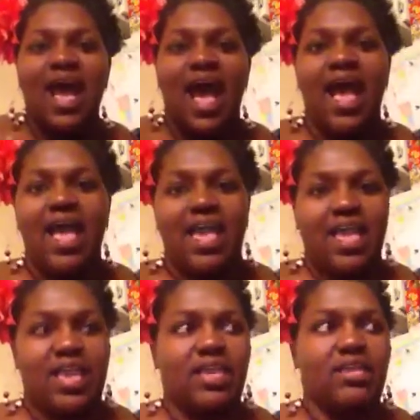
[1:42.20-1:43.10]

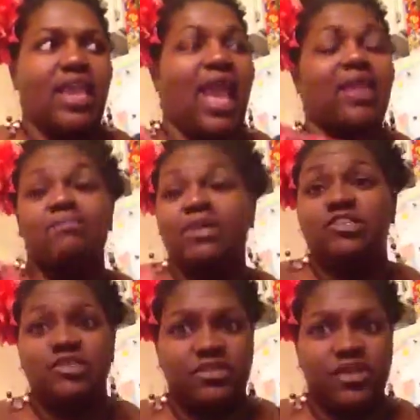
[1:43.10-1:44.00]
I had a
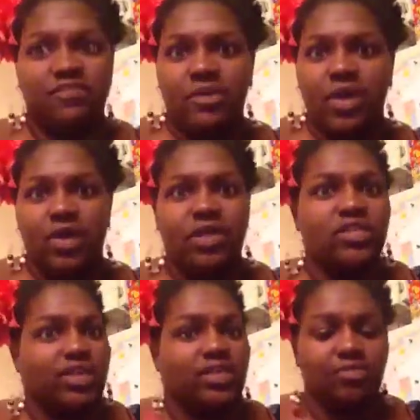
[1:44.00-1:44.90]
bunch of stuff going on, and
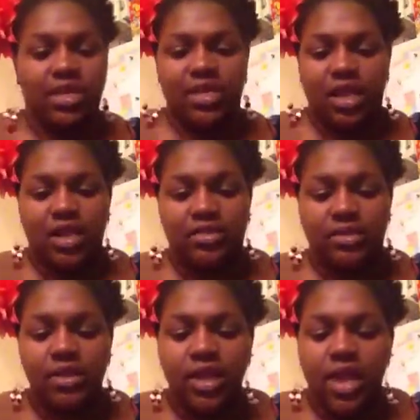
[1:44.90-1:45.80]
so I didn't read a lot
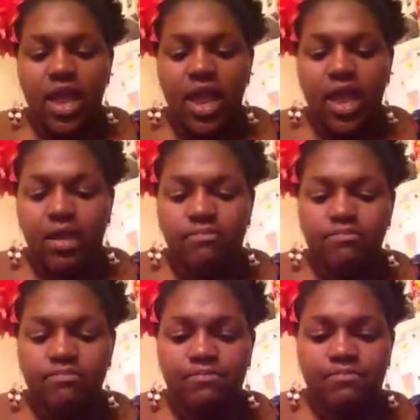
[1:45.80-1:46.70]
either.
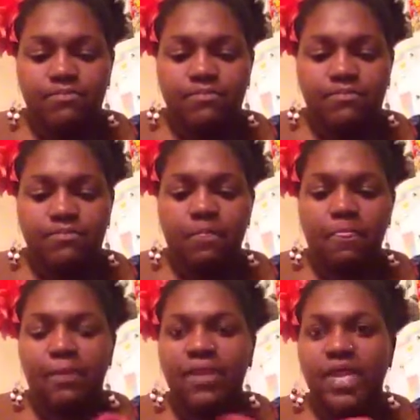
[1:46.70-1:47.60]

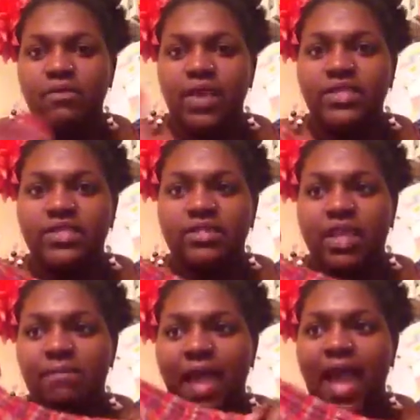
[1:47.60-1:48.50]
But anyways,
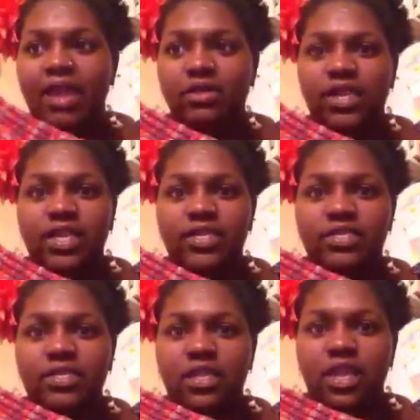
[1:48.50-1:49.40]
the pattern
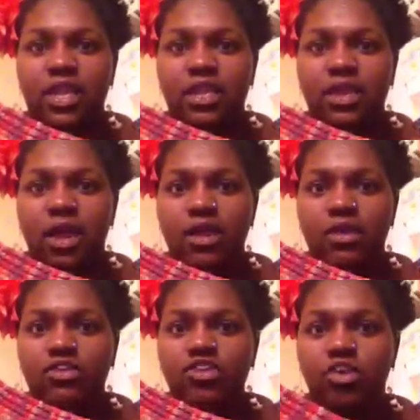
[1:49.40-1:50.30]
is the
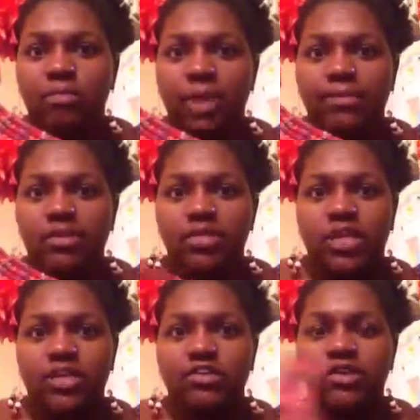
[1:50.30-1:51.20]
Sugar Maple
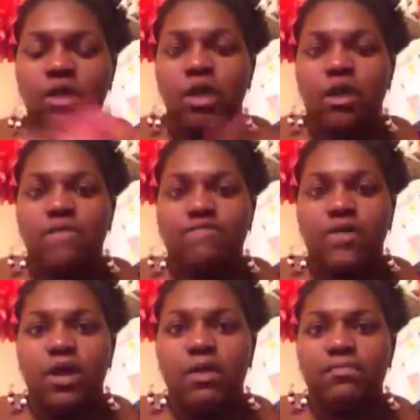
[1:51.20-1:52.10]
Stitch
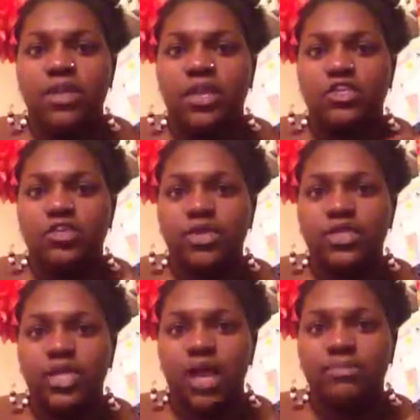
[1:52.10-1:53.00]
from the Two at a
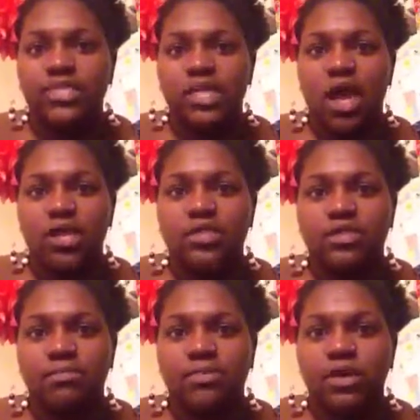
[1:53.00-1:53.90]
Time
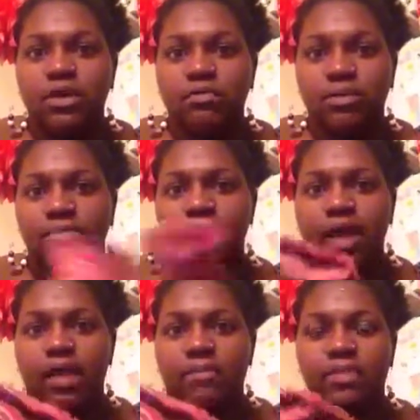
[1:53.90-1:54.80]
Socks book written
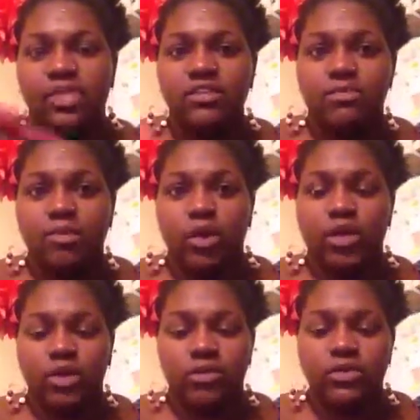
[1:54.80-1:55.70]
by Melissa
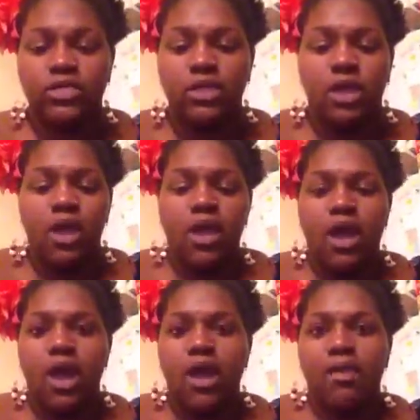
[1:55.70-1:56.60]
Morgan Oakes.
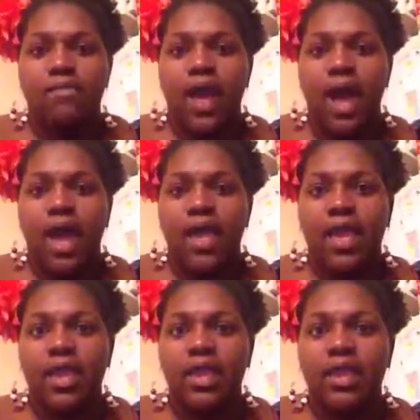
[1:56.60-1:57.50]

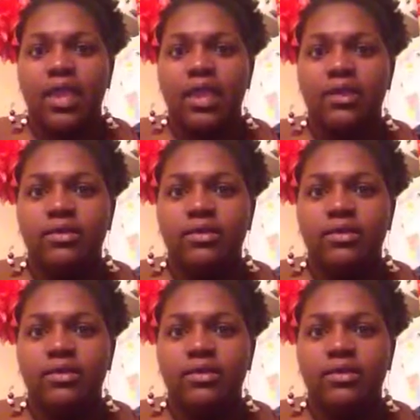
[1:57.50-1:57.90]
That